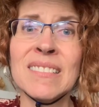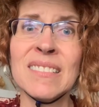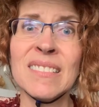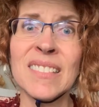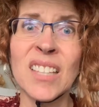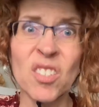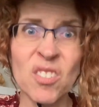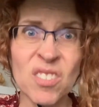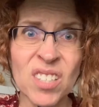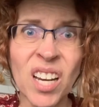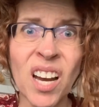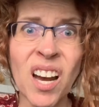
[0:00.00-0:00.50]

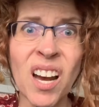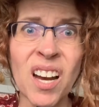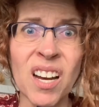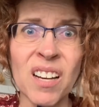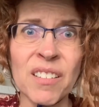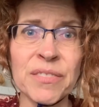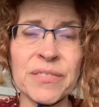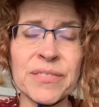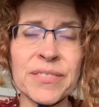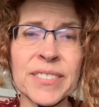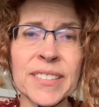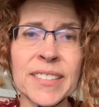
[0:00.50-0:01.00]
They're
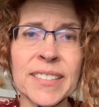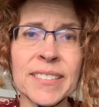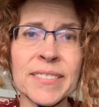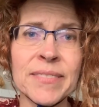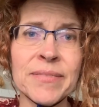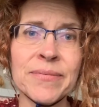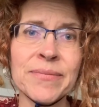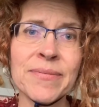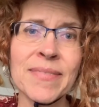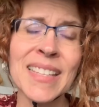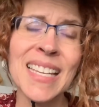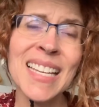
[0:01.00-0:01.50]
tough.
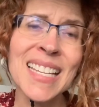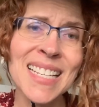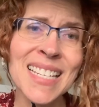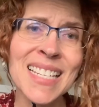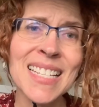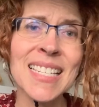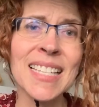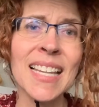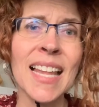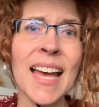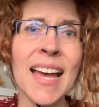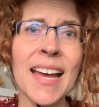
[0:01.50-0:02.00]

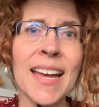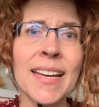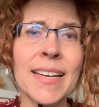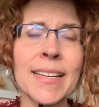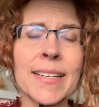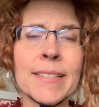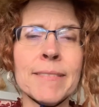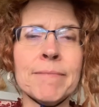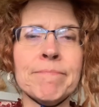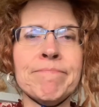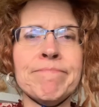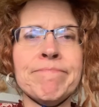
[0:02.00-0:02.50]
Things
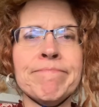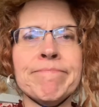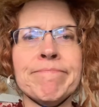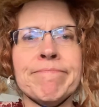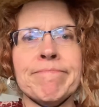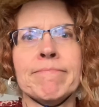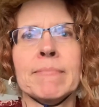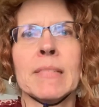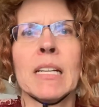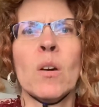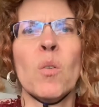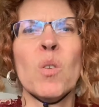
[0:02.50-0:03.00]
like,
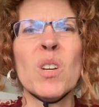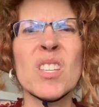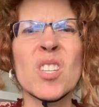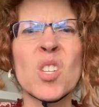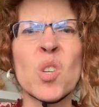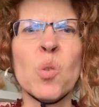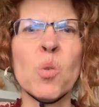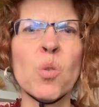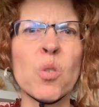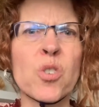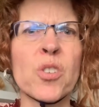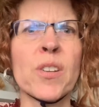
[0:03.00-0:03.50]
what
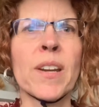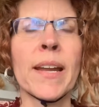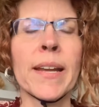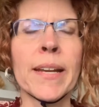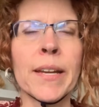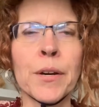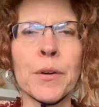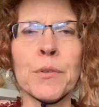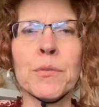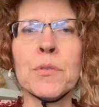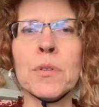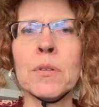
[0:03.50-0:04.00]
school should I
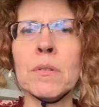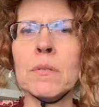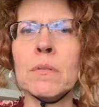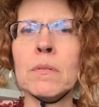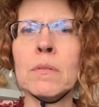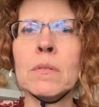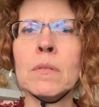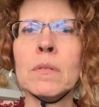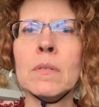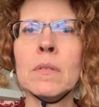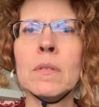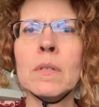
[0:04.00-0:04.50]
go
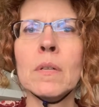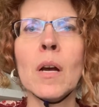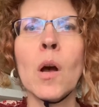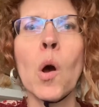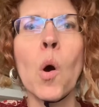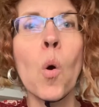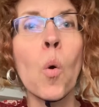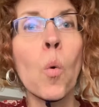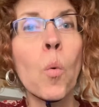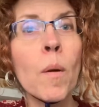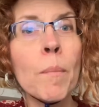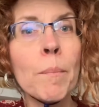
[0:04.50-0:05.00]
to?
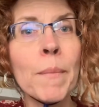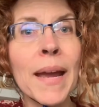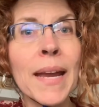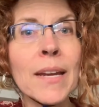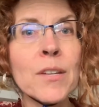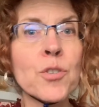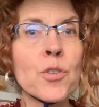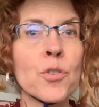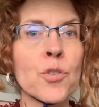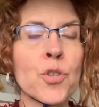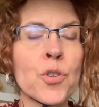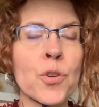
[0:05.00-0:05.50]
What
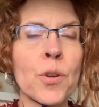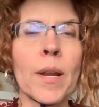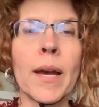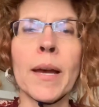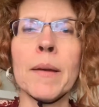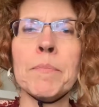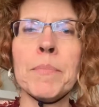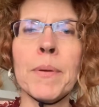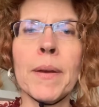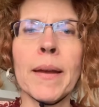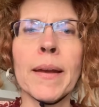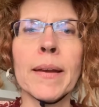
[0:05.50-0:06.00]
major should I
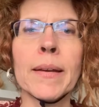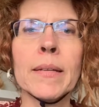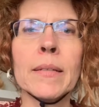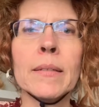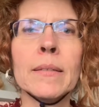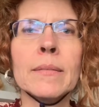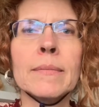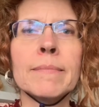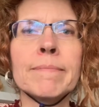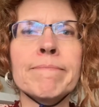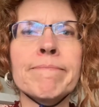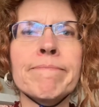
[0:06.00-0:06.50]
pick?
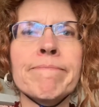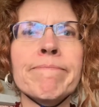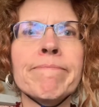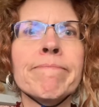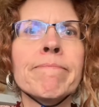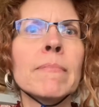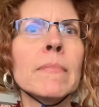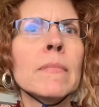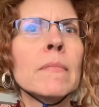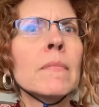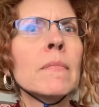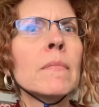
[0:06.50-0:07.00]

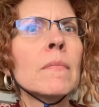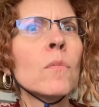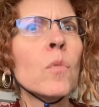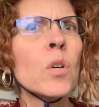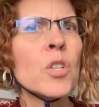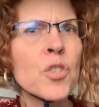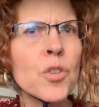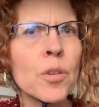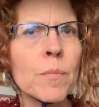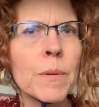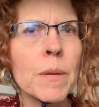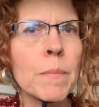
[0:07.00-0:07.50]
What
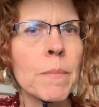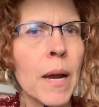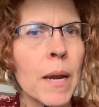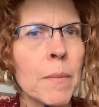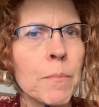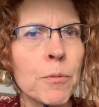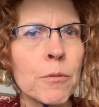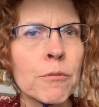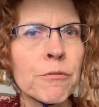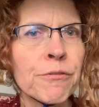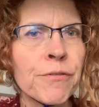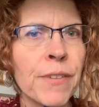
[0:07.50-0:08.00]
should be my
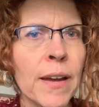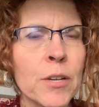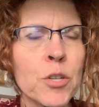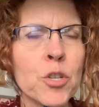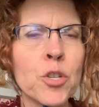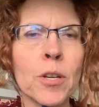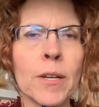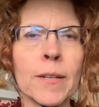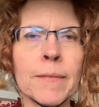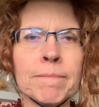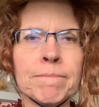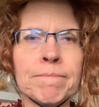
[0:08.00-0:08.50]

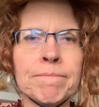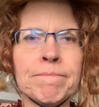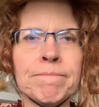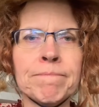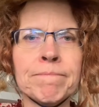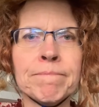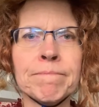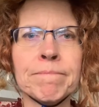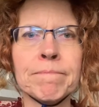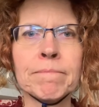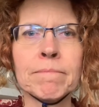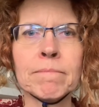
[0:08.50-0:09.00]
profession?
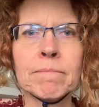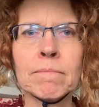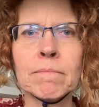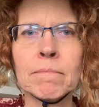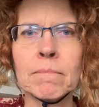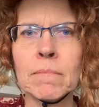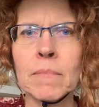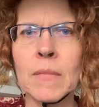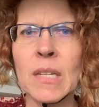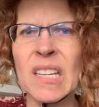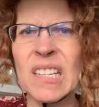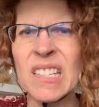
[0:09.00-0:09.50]

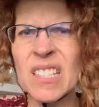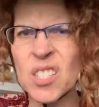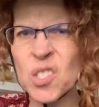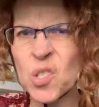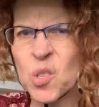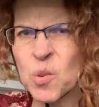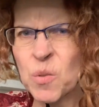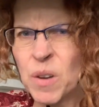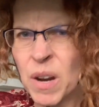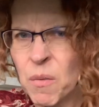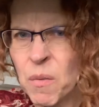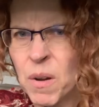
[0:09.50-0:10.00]

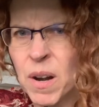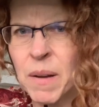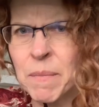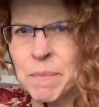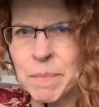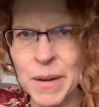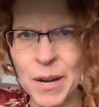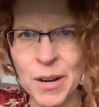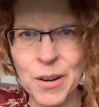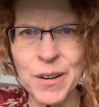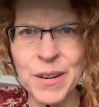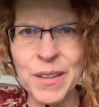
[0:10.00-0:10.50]
Do I want to
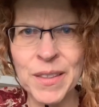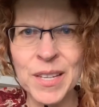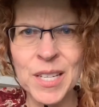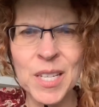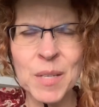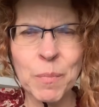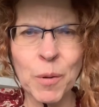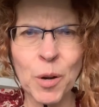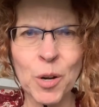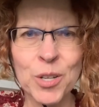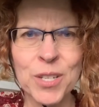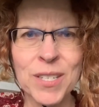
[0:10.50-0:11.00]
marry this
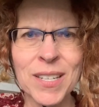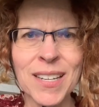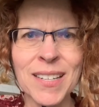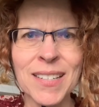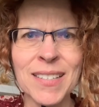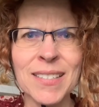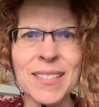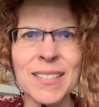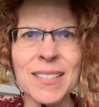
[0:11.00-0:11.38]
person?